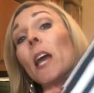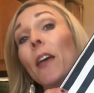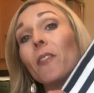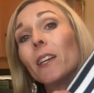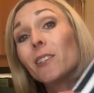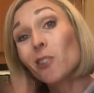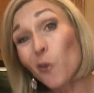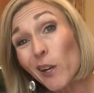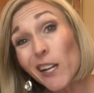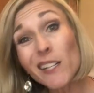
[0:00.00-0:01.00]
and then
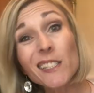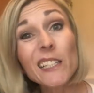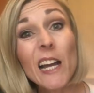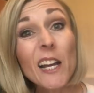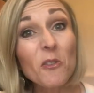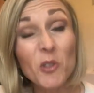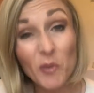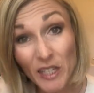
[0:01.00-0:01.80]
quite honestly, I don't do